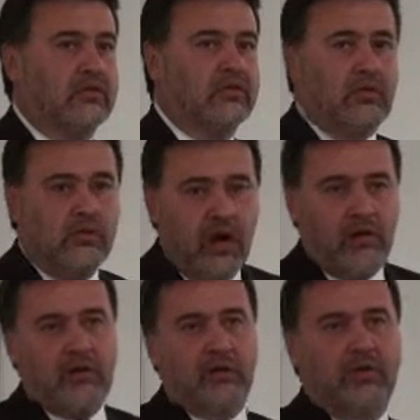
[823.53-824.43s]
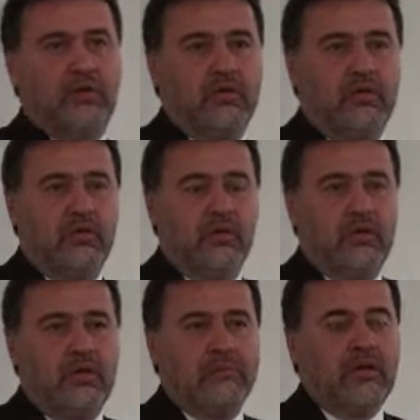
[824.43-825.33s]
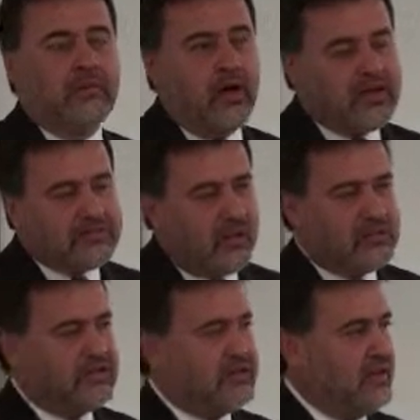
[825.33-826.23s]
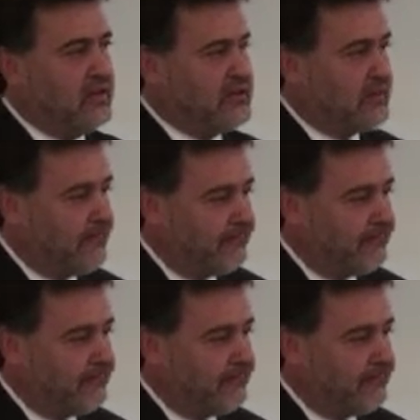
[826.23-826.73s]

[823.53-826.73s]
Too right we would. But my response is this.